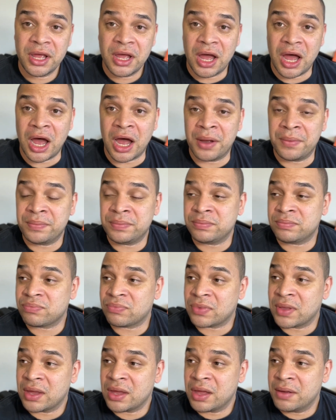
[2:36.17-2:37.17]

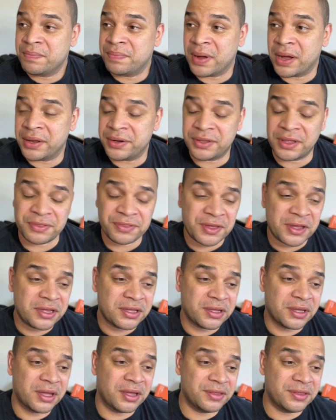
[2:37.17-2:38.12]
But the thing,